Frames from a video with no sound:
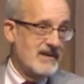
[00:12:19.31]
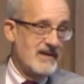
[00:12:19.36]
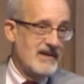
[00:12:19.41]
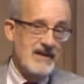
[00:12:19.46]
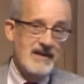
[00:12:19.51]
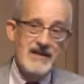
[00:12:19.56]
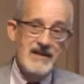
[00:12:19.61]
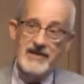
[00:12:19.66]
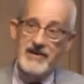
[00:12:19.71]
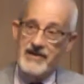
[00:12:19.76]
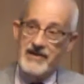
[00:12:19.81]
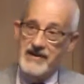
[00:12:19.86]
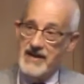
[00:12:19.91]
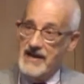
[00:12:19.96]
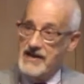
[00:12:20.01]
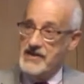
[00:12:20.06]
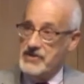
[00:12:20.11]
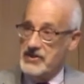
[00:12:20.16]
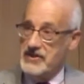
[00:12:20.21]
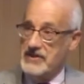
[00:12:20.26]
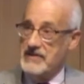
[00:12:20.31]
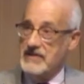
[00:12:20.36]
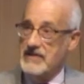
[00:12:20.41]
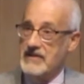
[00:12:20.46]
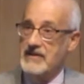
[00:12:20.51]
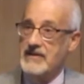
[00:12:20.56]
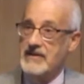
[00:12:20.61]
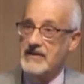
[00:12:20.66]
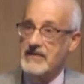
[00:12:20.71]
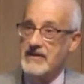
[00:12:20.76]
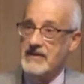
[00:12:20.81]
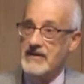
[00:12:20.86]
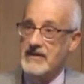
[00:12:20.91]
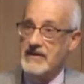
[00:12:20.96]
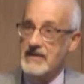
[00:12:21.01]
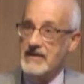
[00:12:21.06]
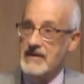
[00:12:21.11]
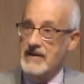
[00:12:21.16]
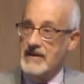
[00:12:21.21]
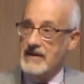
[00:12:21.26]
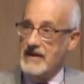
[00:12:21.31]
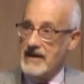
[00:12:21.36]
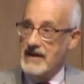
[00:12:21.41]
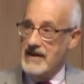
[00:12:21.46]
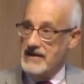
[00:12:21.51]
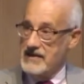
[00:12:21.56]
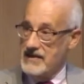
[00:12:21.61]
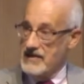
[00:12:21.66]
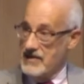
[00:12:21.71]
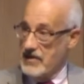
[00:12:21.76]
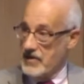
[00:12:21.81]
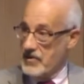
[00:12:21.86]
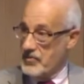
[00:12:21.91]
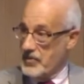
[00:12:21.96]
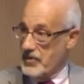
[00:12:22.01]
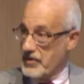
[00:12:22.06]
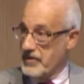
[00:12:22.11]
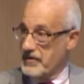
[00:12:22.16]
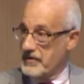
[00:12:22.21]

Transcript: in our nation and in our world.